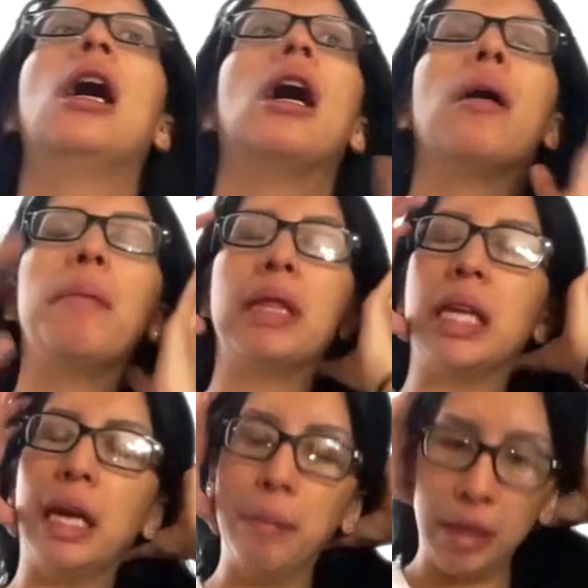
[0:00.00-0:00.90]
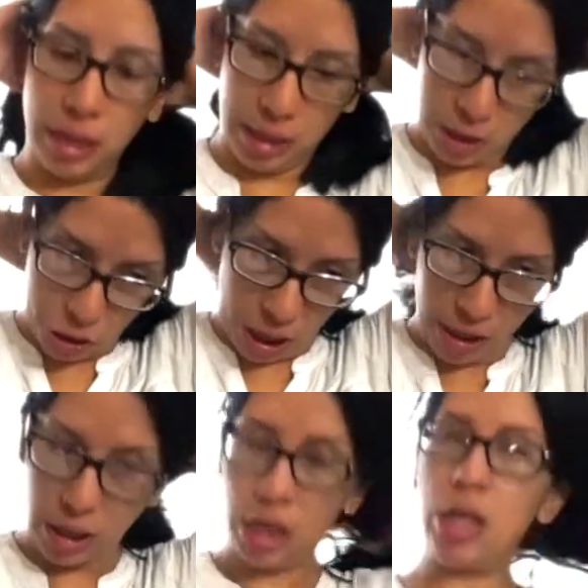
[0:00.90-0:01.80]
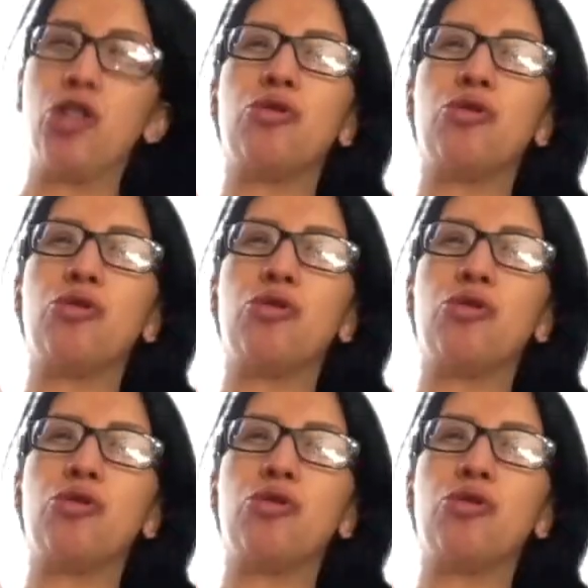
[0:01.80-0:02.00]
But they gave me the shot, the